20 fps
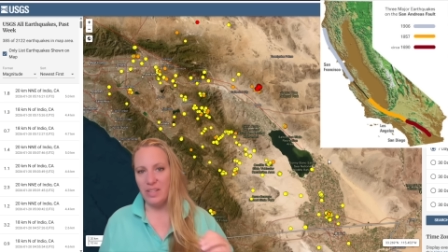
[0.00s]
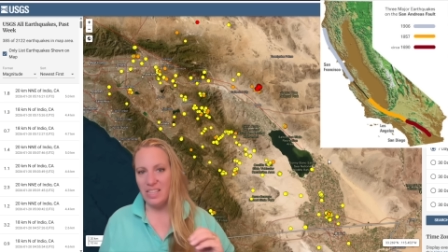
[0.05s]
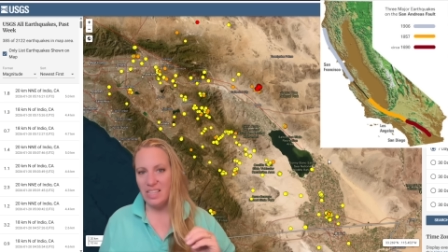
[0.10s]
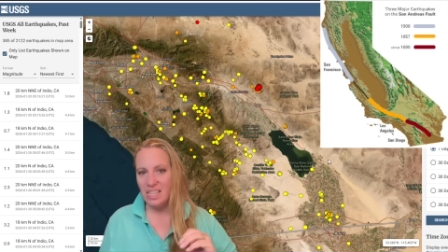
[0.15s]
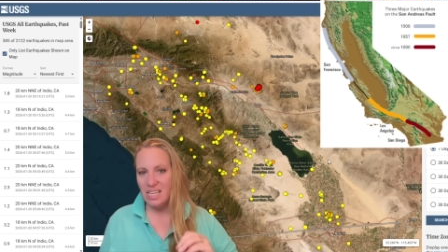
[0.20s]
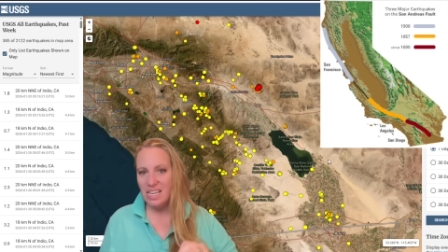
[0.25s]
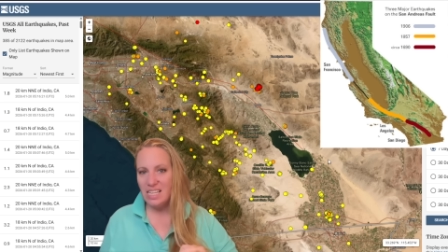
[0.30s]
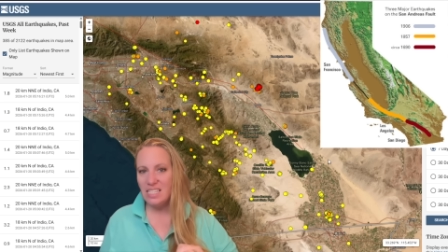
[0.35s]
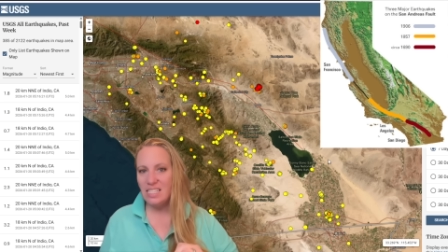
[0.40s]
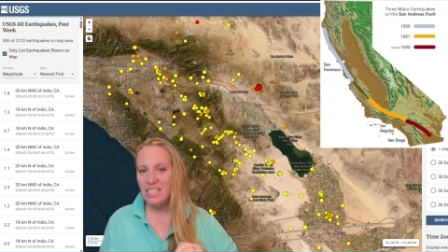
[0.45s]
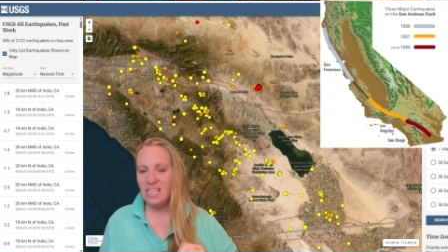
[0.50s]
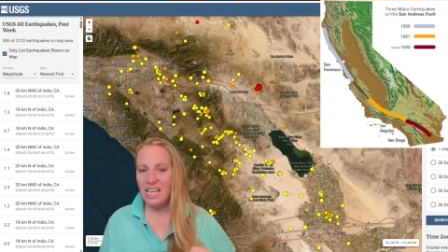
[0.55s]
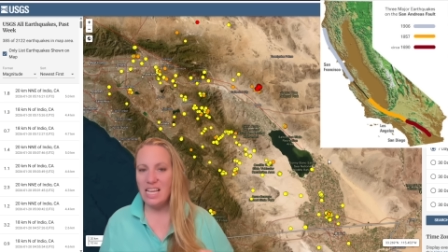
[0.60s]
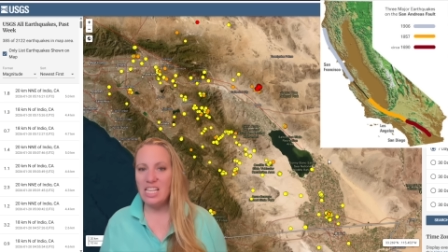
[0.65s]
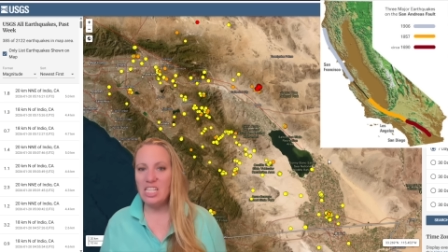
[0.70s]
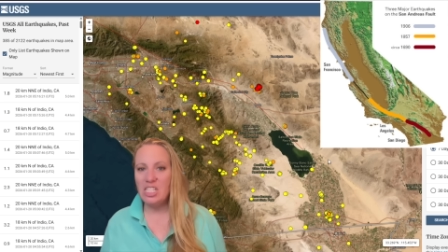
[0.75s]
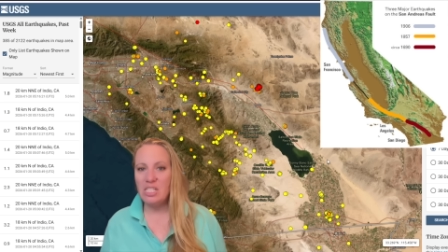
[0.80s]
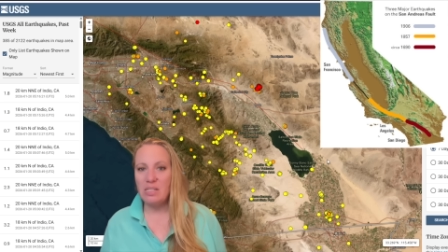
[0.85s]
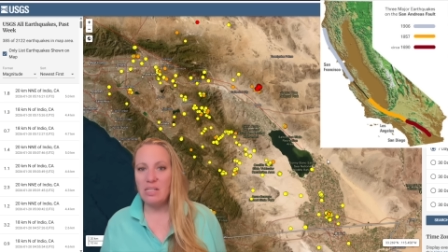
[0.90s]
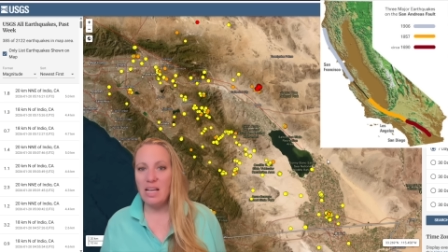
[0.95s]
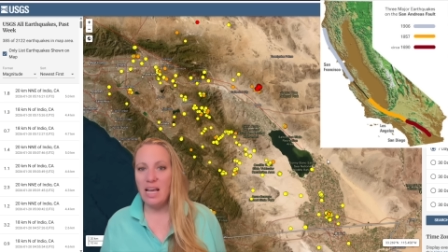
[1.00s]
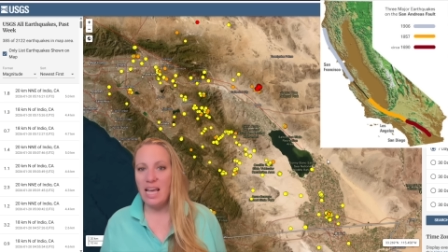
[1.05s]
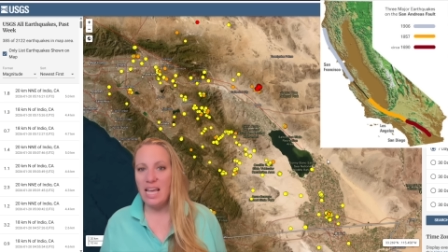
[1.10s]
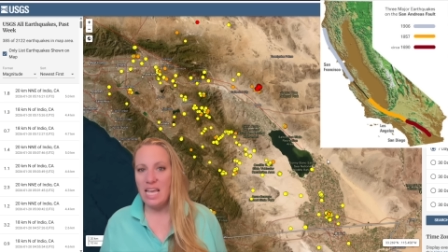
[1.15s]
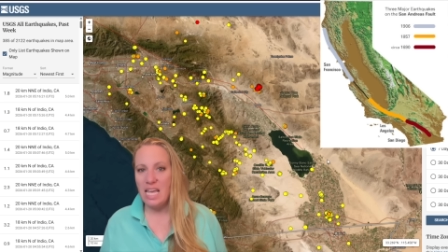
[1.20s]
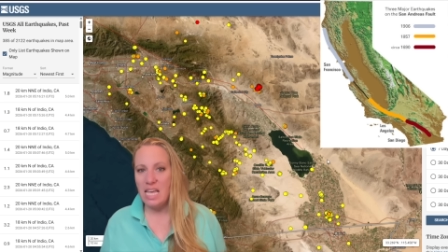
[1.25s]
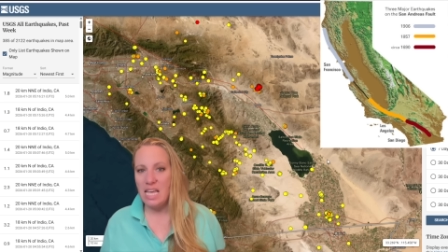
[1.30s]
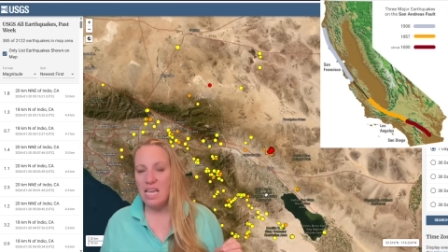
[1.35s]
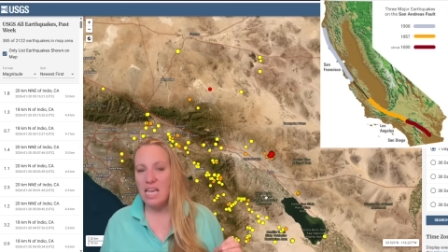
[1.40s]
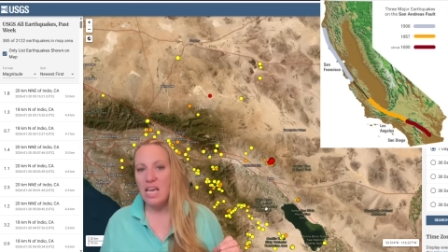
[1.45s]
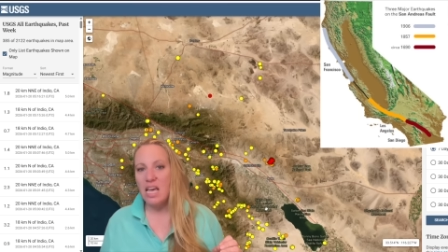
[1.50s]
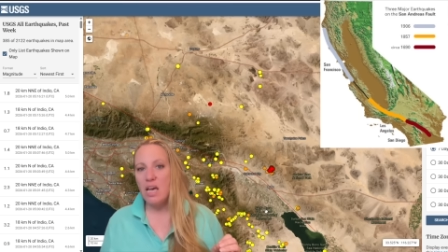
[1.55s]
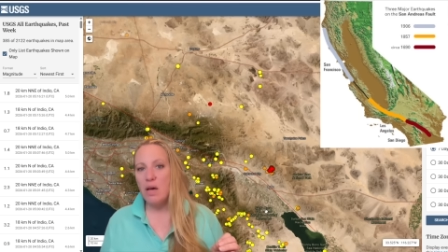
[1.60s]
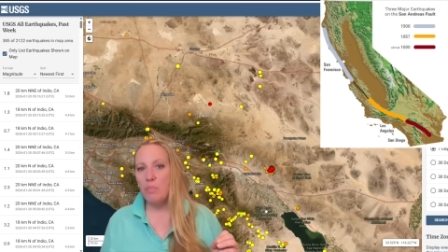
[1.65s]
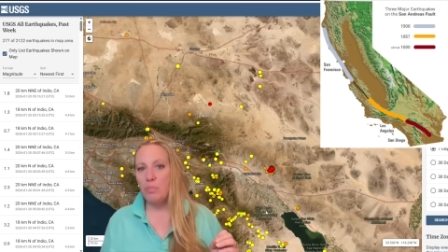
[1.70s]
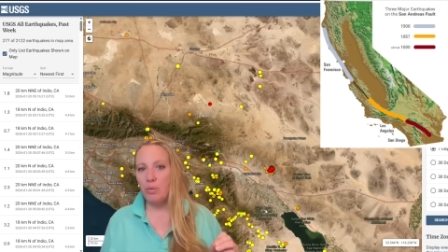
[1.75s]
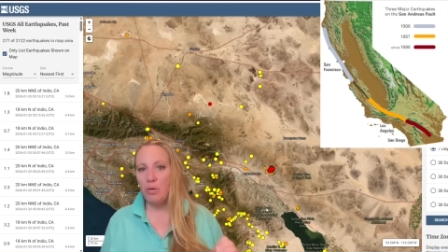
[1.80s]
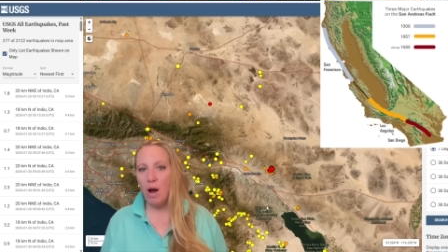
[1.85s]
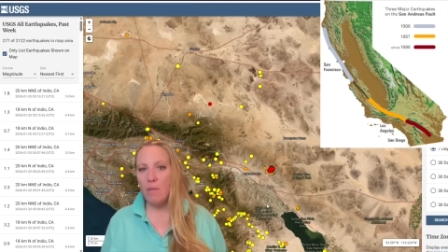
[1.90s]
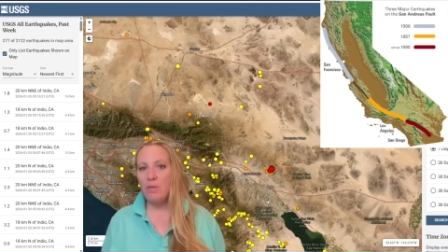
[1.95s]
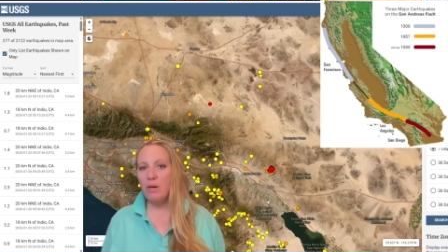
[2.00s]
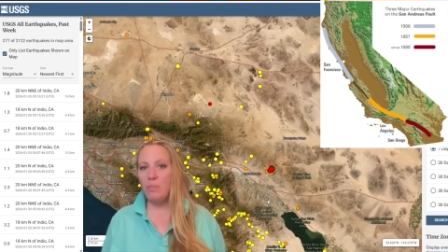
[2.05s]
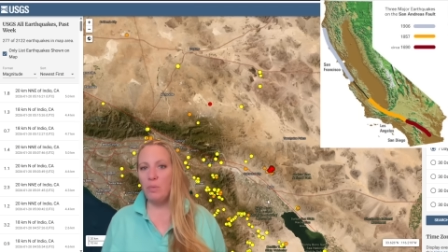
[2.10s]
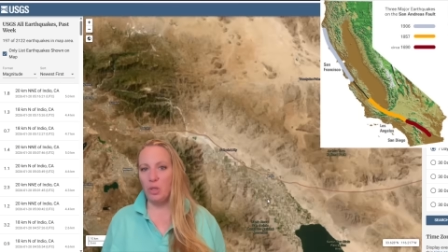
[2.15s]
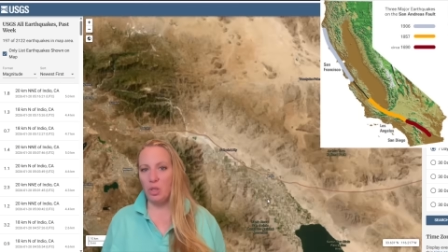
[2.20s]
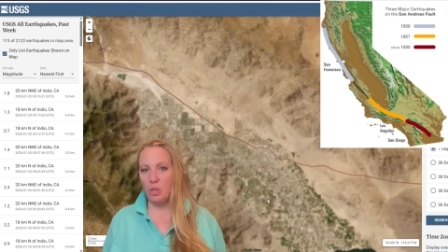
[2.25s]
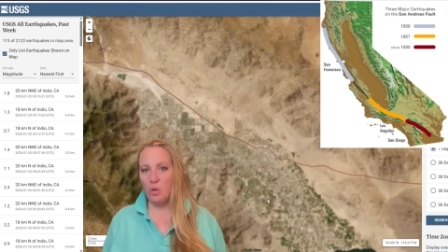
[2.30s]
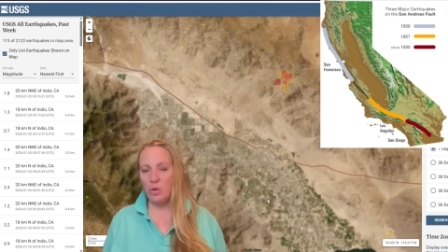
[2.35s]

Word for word: this is a probable